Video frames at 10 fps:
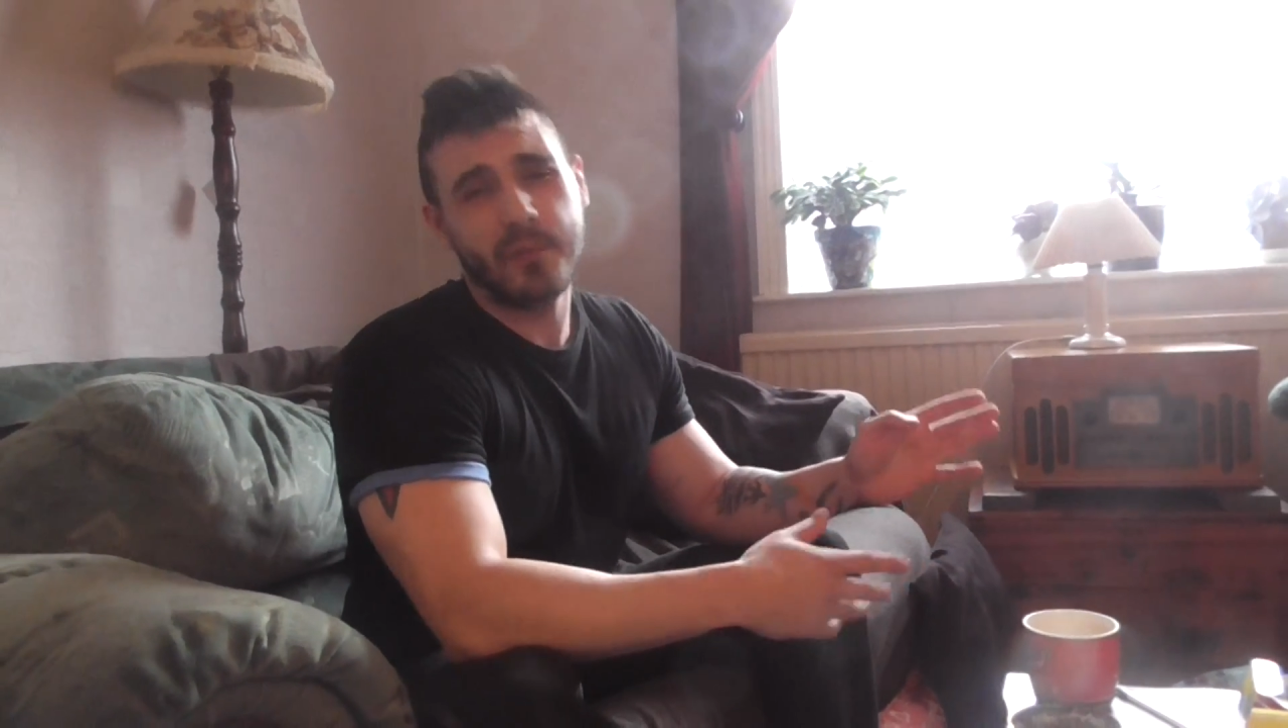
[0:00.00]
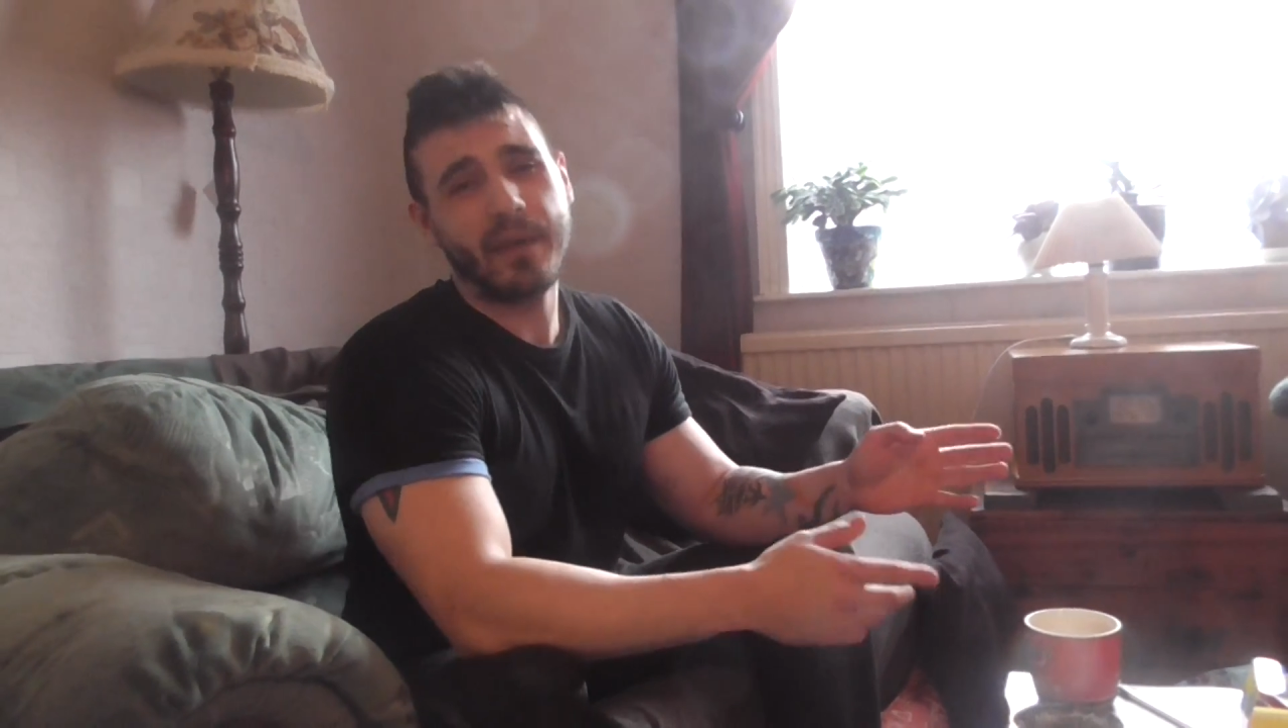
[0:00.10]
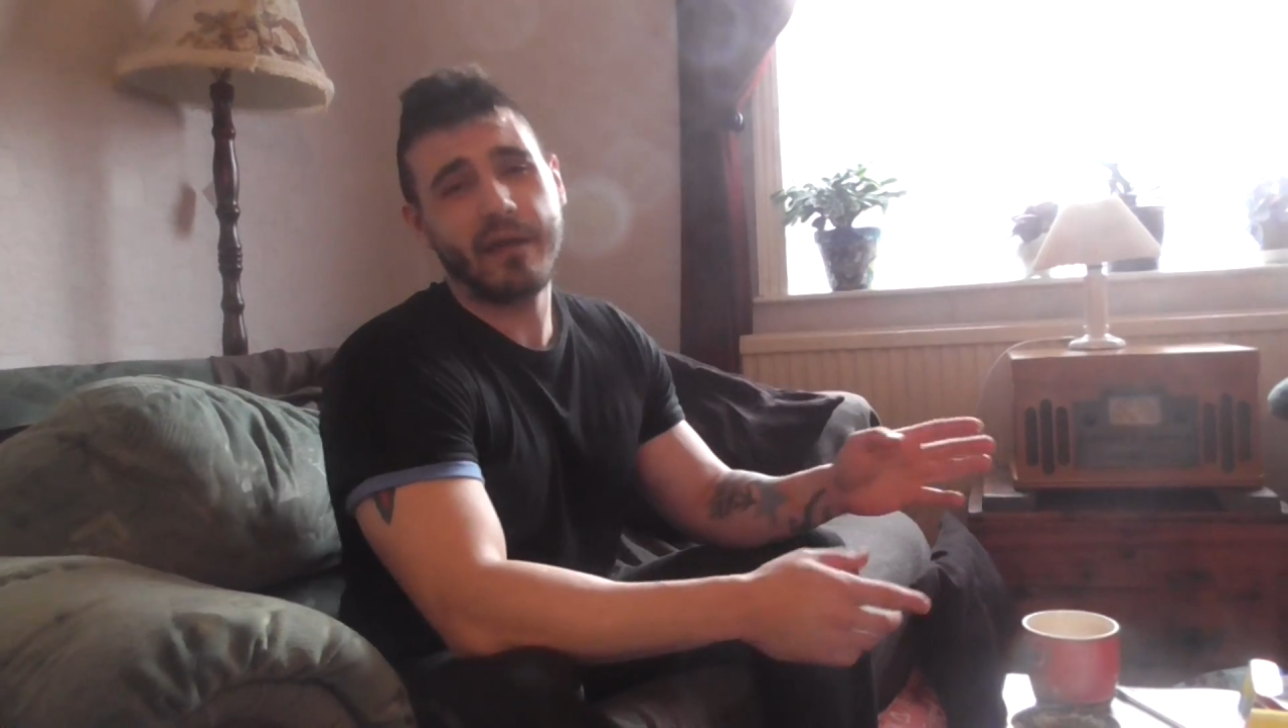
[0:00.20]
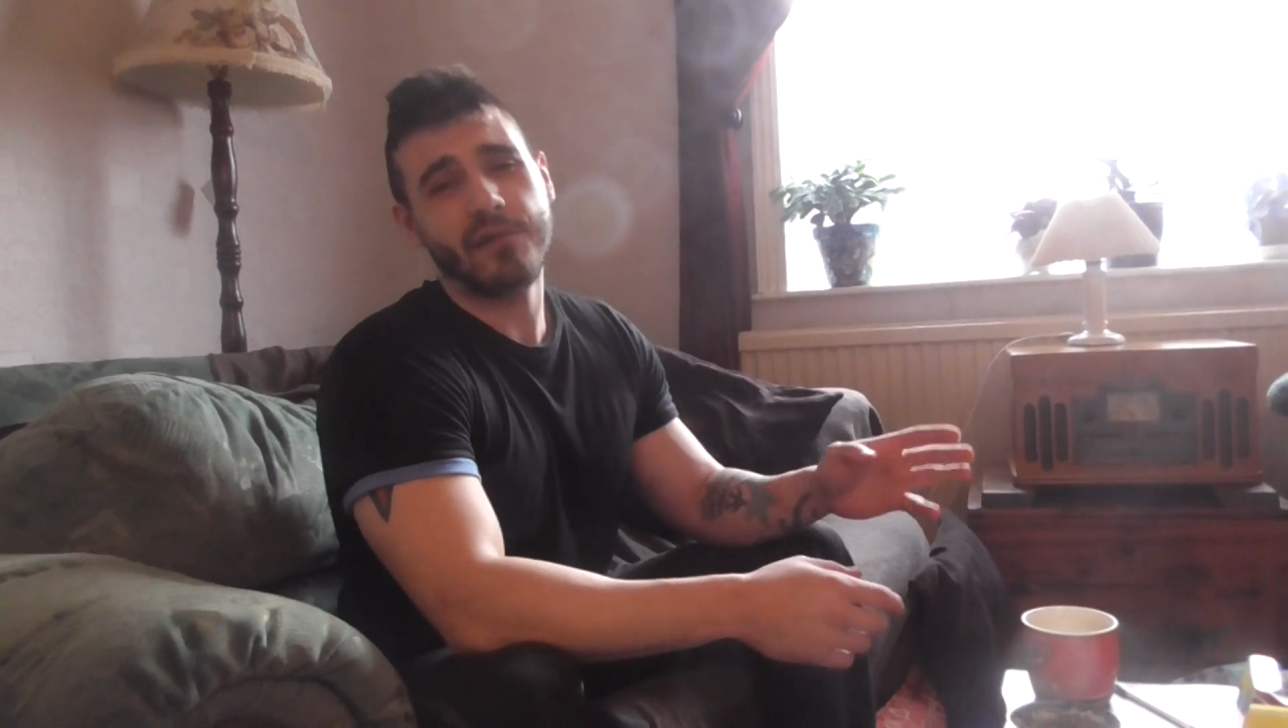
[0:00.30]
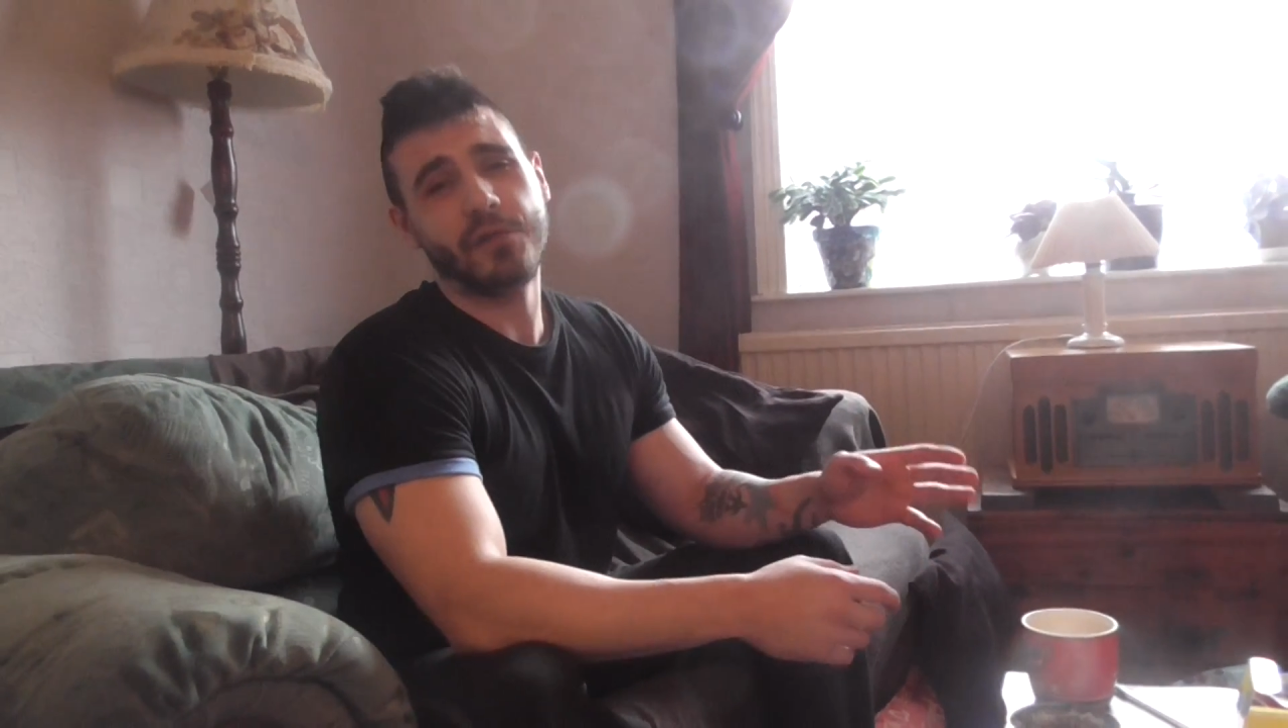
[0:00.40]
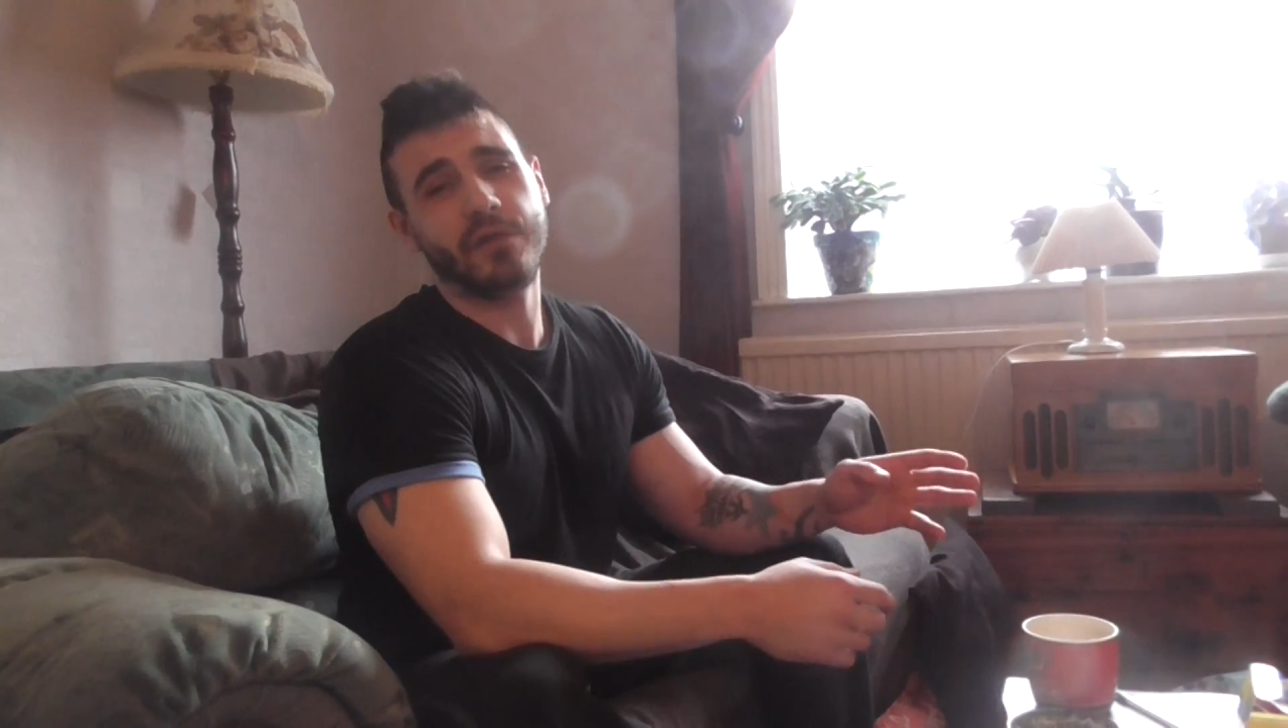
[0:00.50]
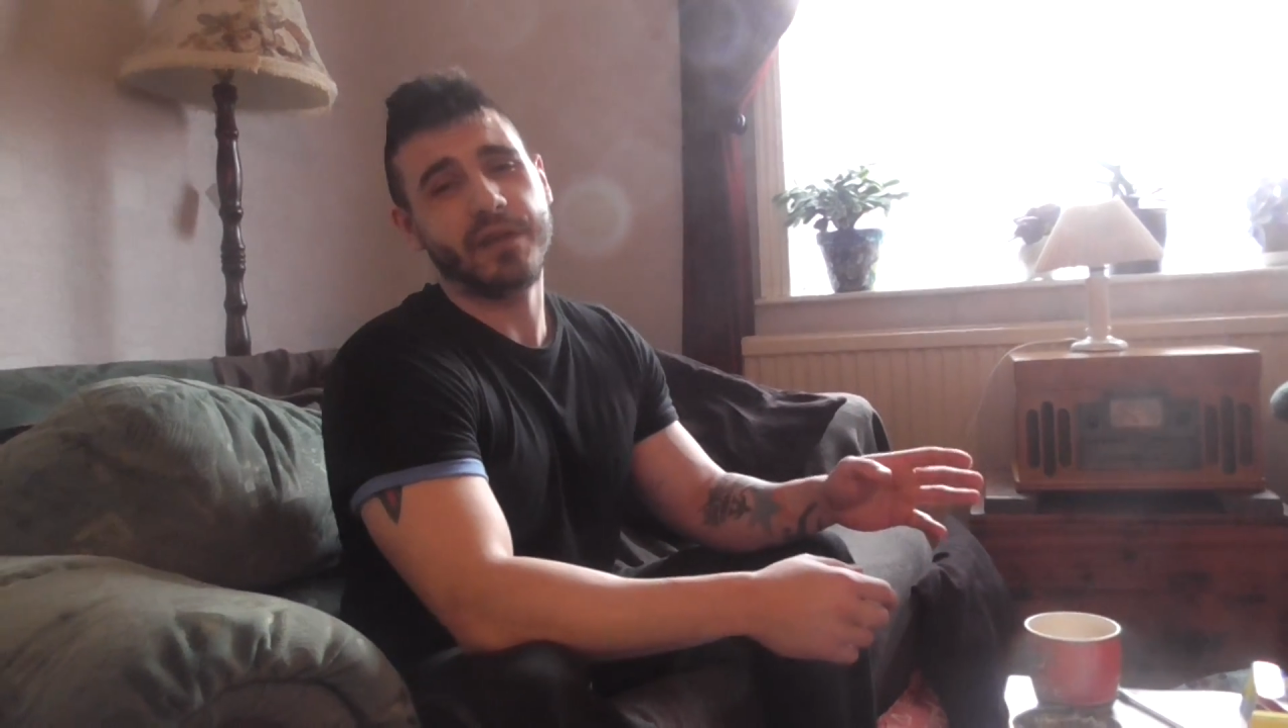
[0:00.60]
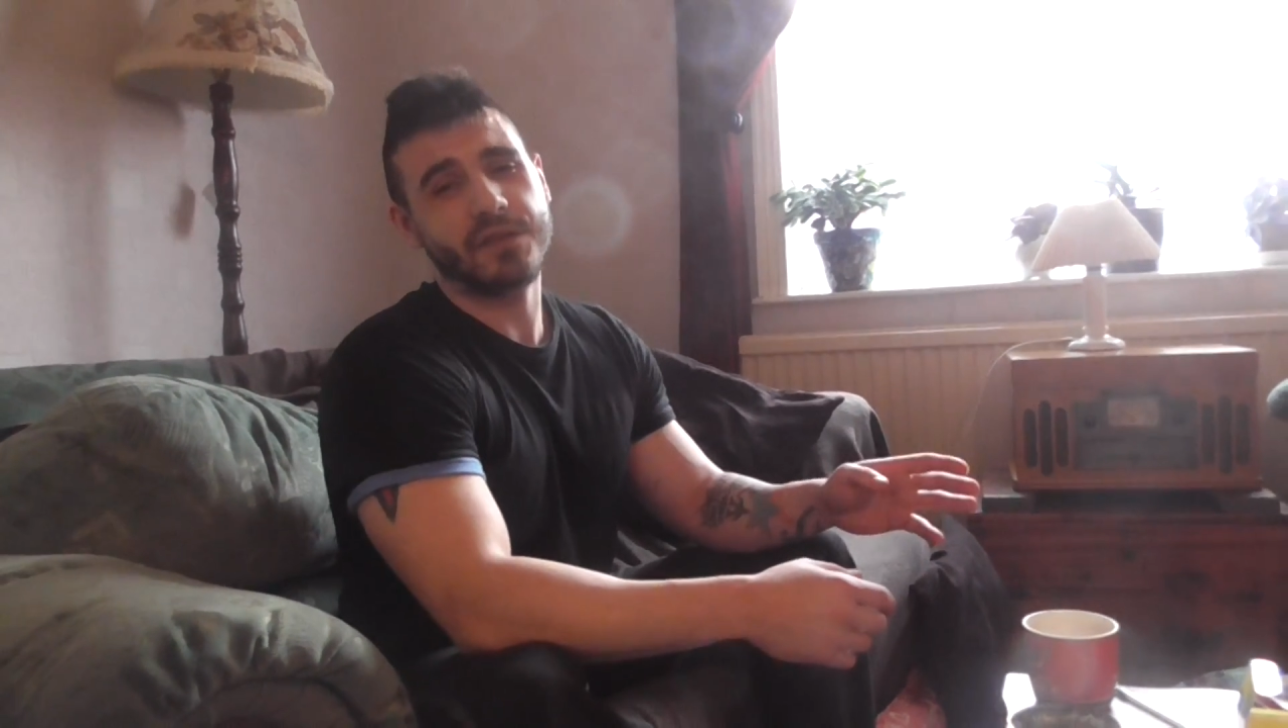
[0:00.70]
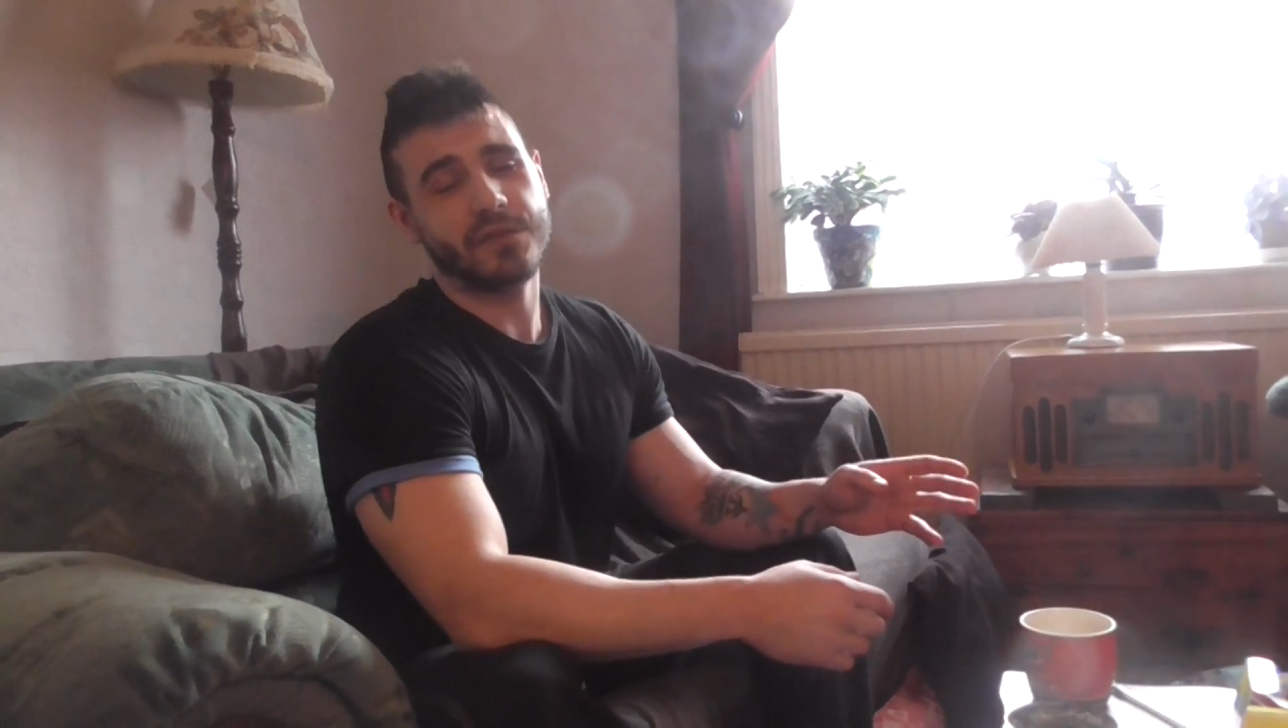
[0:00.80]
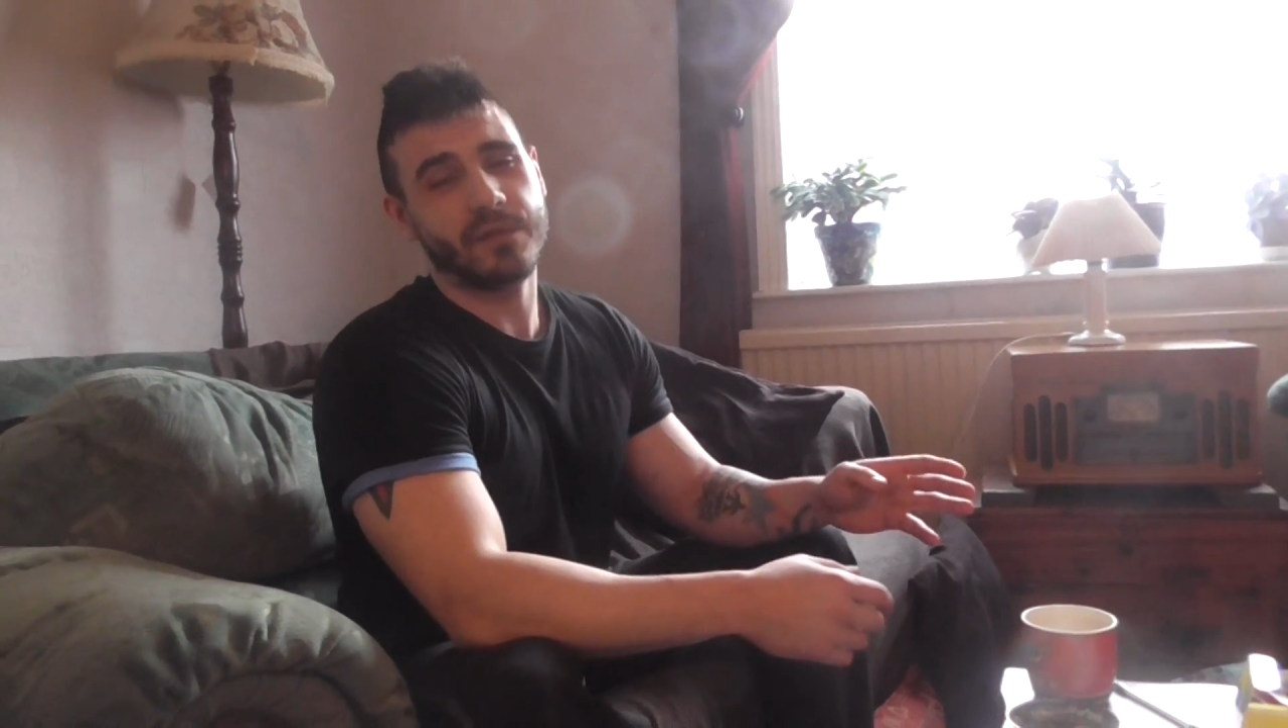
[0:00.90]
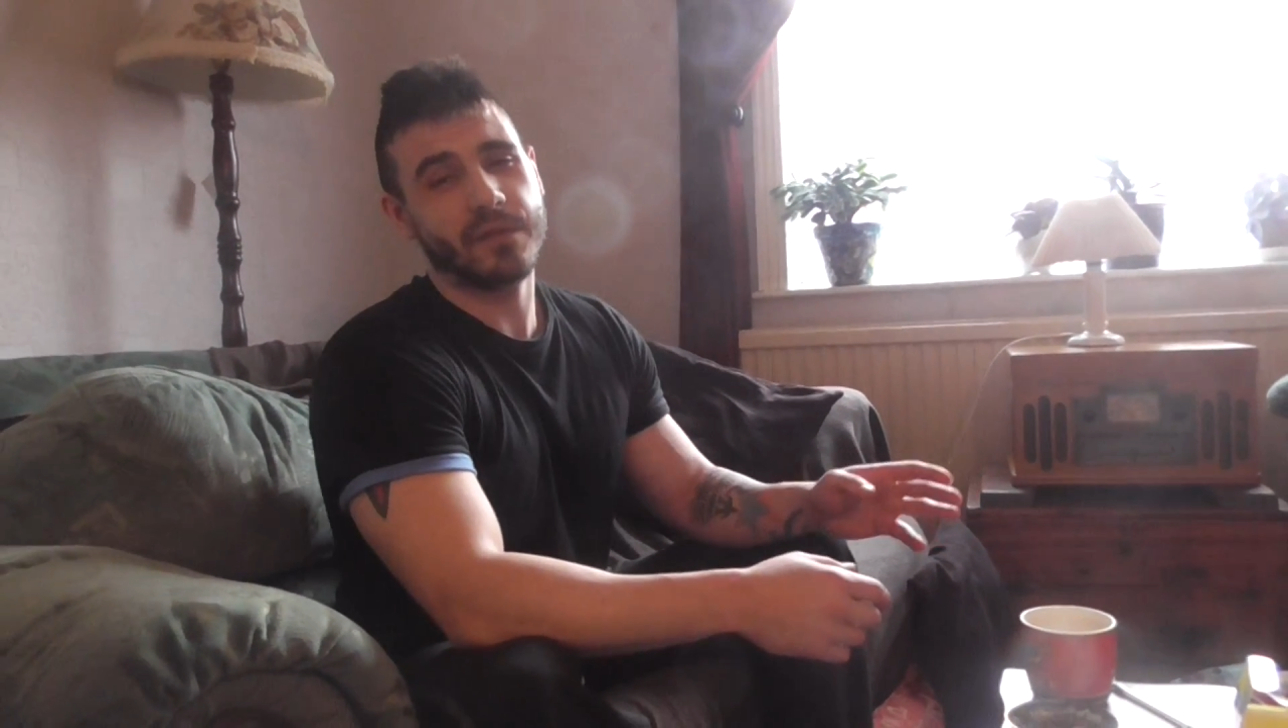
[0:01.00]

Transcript: paranoias